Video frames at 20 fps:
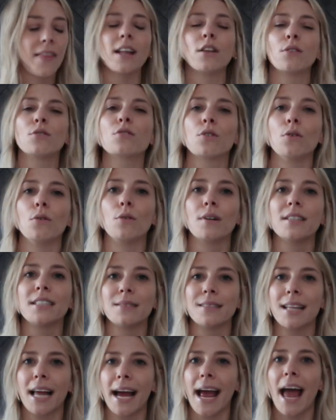that looks cool, because
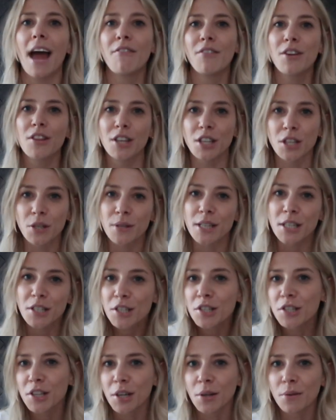it's like everything you need
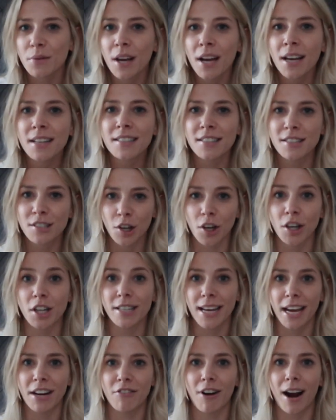to do to start your
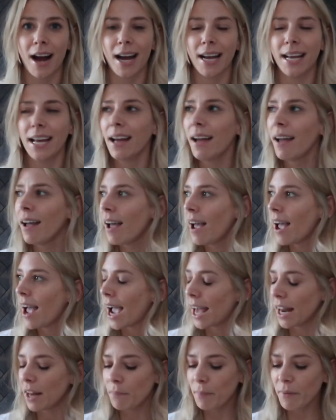day right.
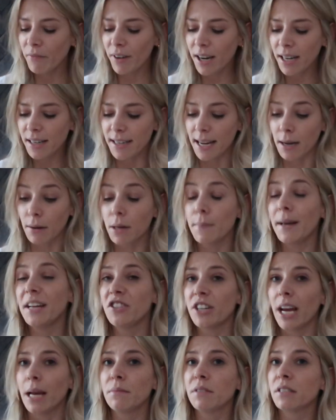And I've been reading it. I'm going to make
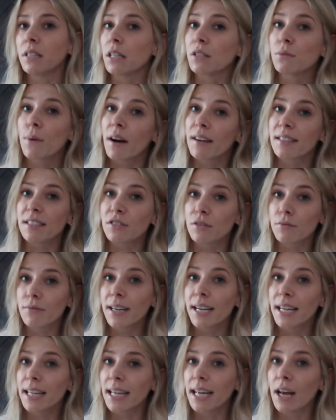James do it as well, because it's
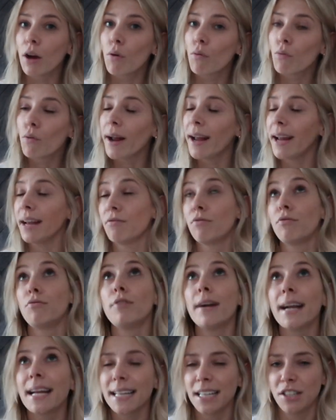a
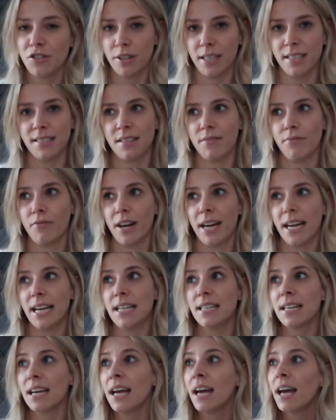really interesting
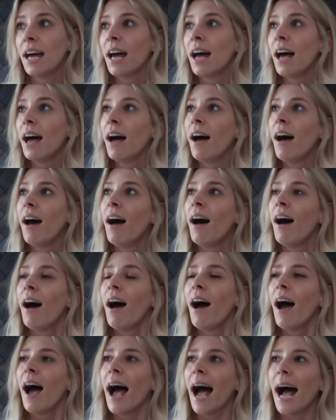read,
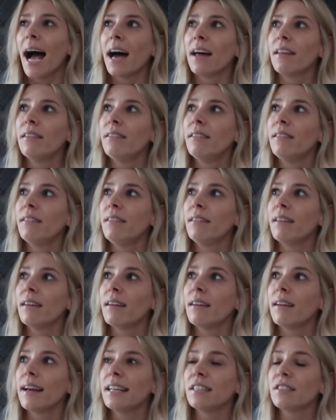and
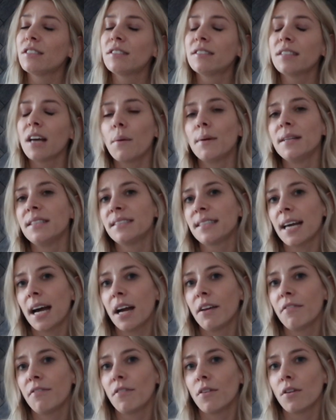it's so
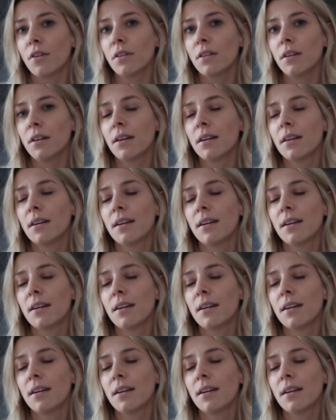insightful